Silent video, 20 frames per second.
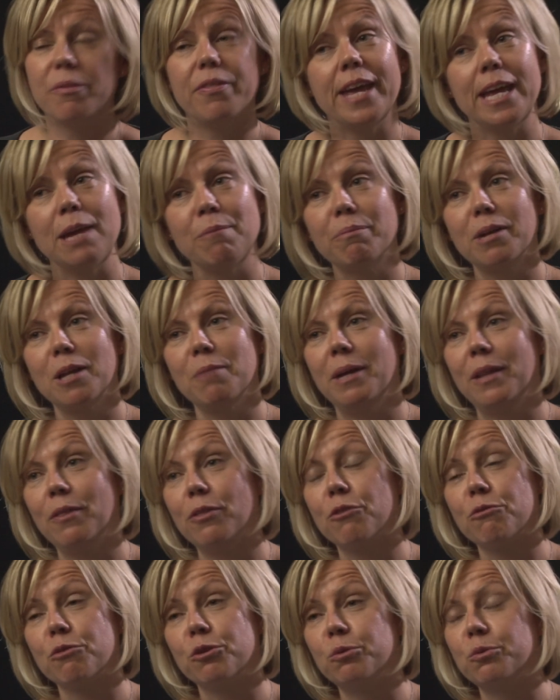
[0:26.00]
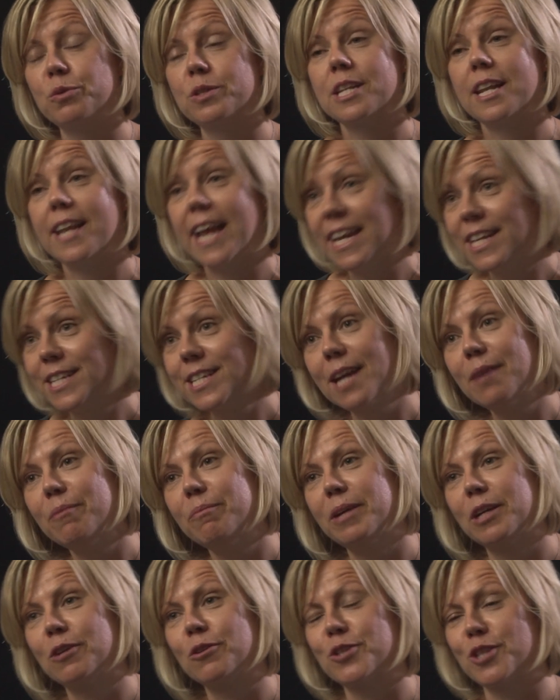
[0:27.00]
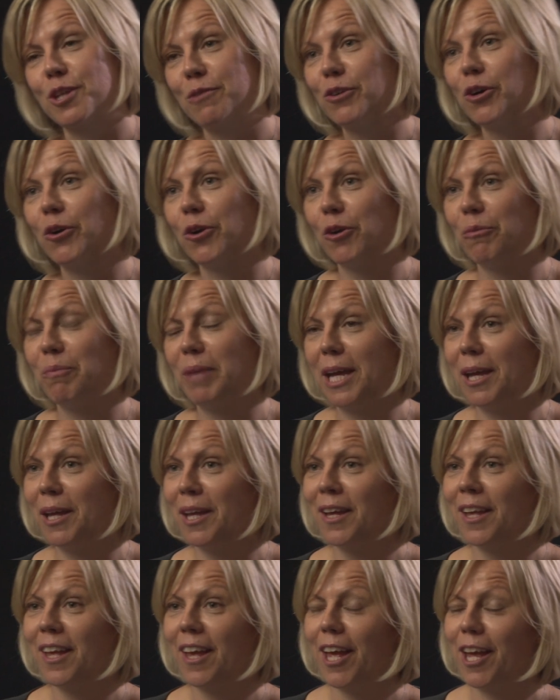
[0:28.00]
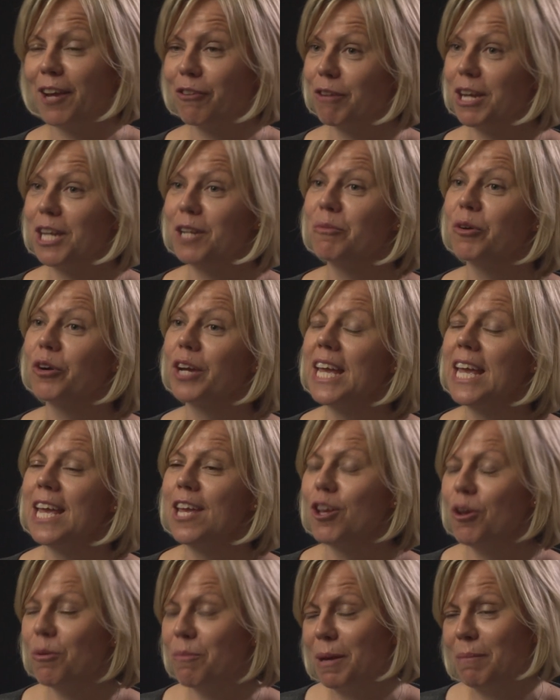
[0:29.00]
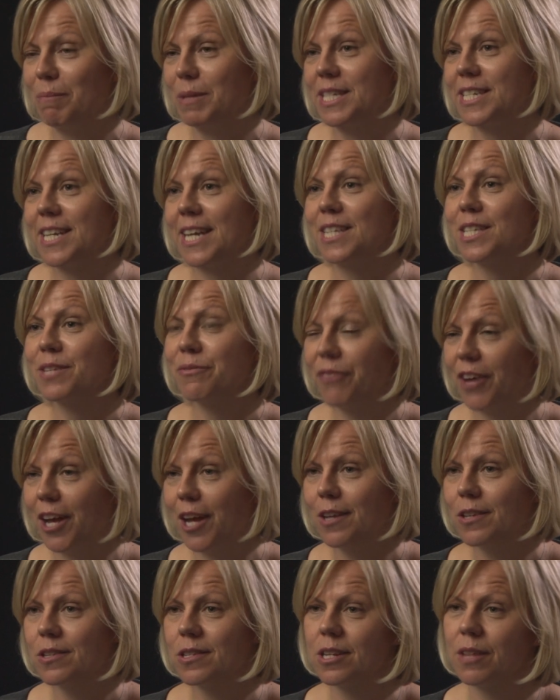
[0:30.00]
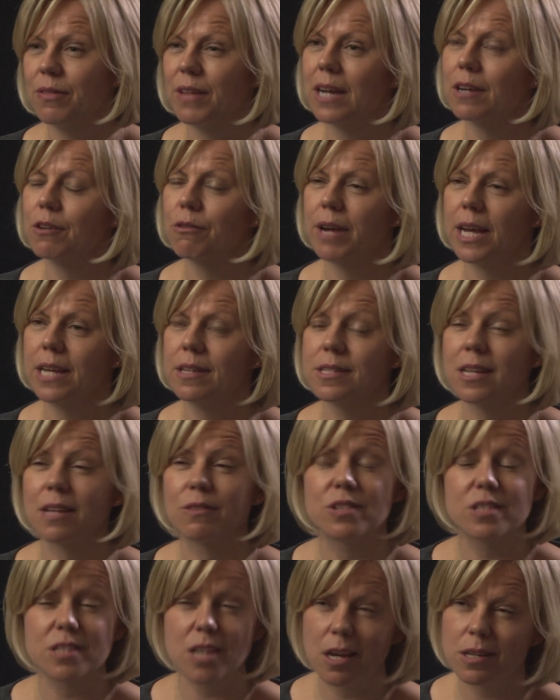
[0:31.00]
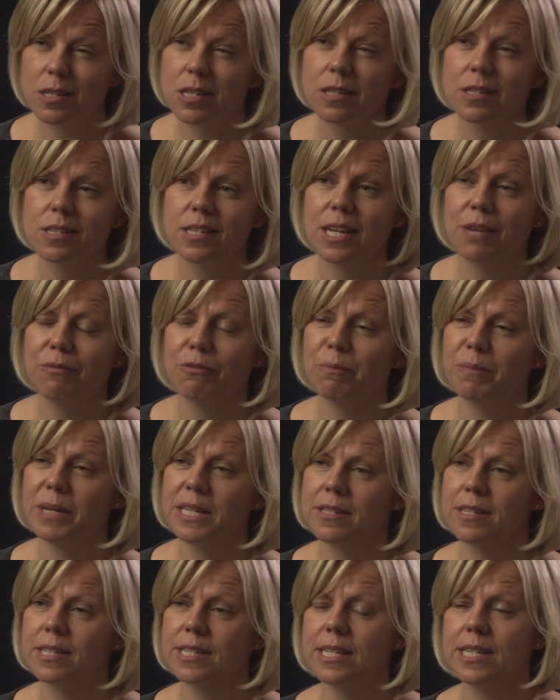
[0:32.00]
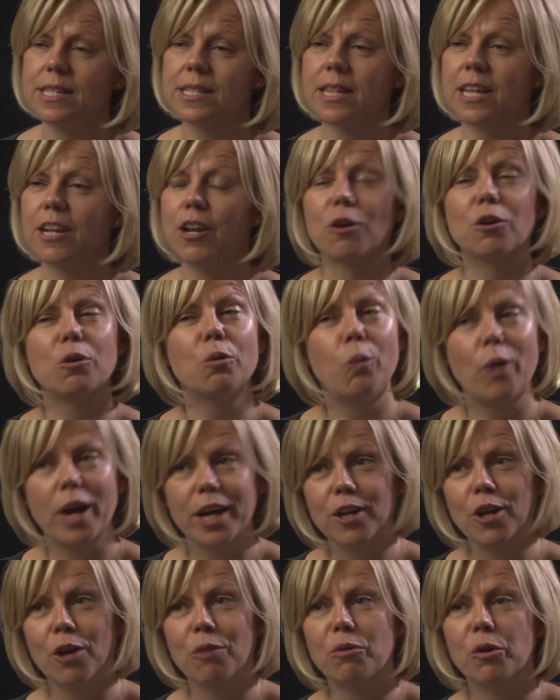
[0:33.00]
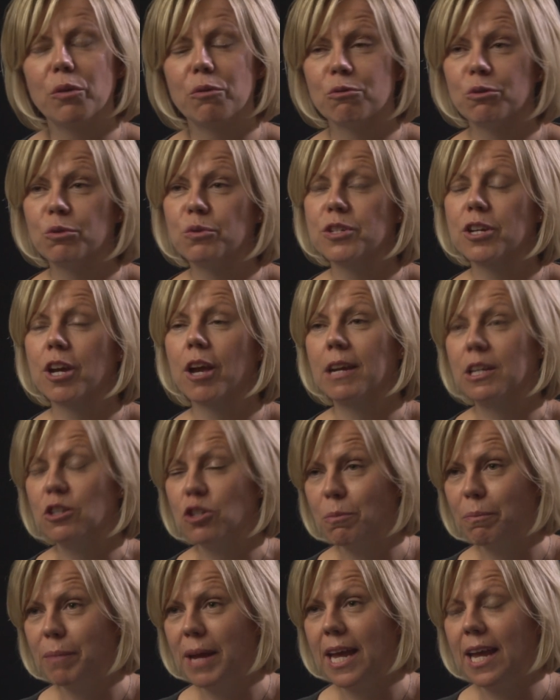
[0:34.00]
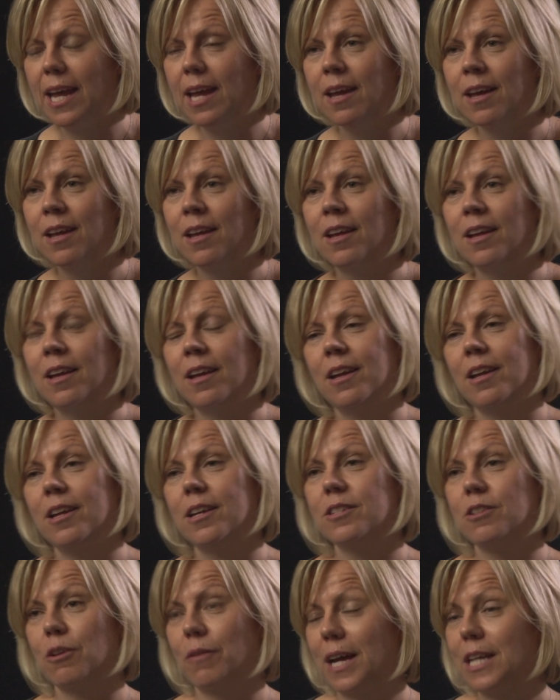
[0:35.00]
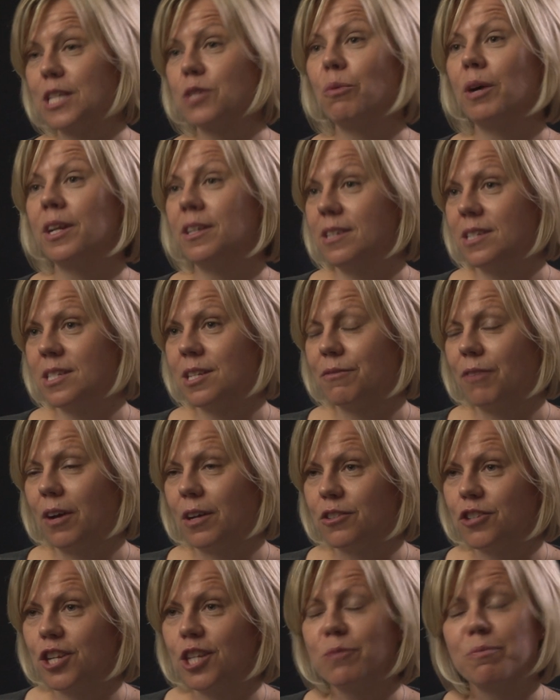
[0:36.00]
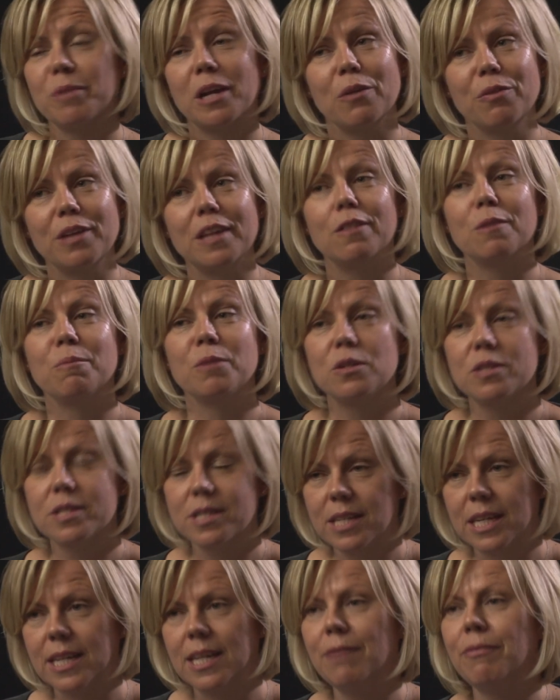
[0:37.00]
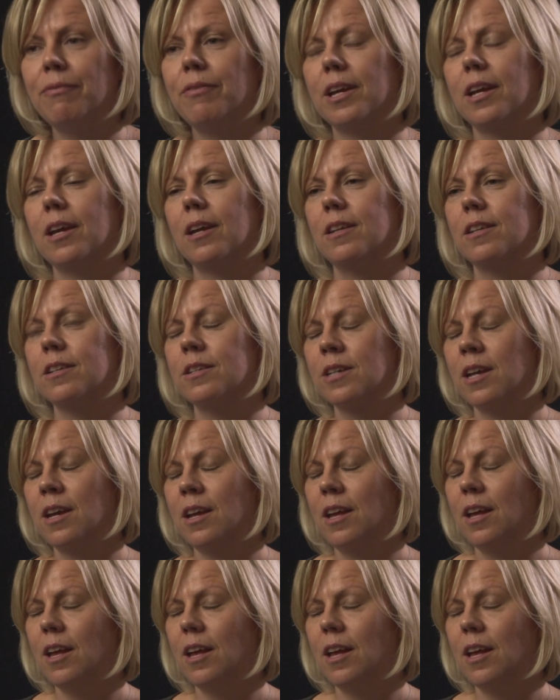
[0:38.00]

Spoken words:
they implement the rules later because they've got to be agreed among EU member states first, and that creates uncertainty for businesses. They don't quite know what the rules are going to be. So that's one disadvantage. But I think the most significant